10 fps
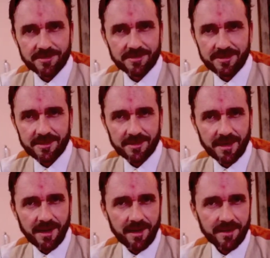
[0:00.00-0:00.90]
Until
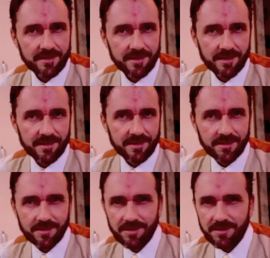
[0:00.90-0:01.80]
I think that
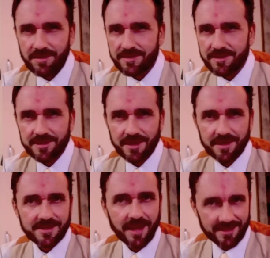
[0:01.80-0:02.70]
all this
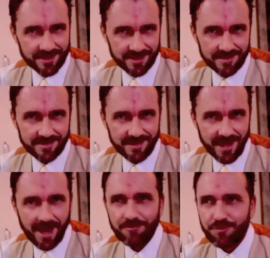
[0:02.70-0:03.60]
attention
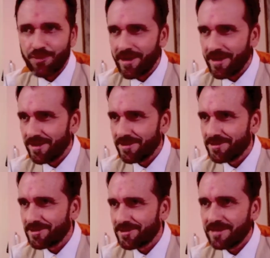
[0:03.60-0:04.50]
and praise
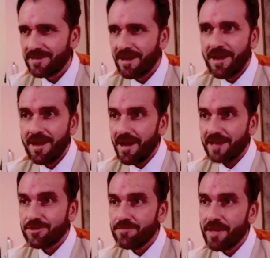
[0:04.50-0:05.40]
is said, as
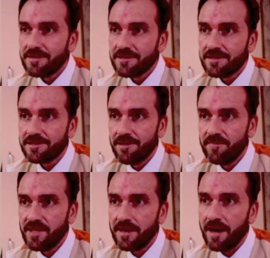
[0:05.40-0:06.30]
you might say
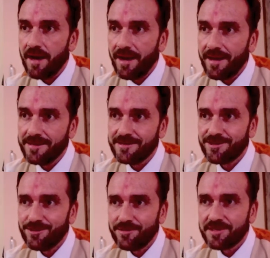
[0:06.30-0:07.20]
something kind
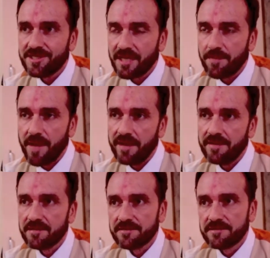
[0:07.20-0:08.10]
to a sick man.
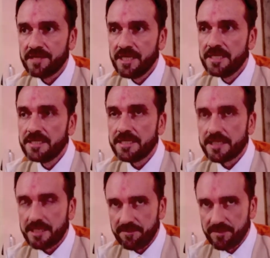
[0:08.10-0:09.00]

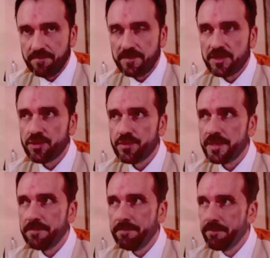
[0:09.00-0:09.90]
Deceive him, soothe
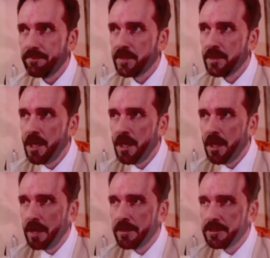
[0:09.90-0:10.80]
him,
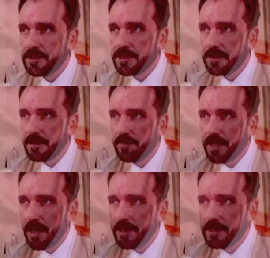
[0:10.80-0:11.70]
and then steal up
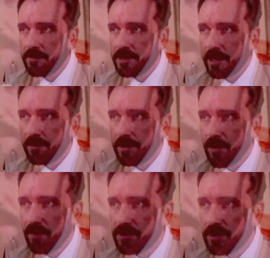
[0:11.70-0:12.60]
behind him and carry him
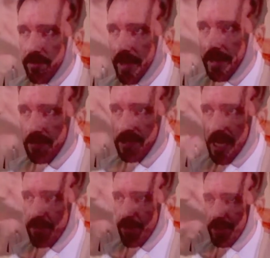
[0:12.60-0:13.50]
off to the madhouse like
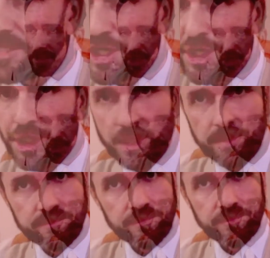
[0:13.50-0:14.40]

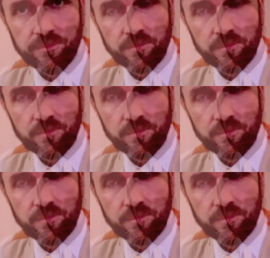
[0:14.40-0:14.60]
Perpushkin.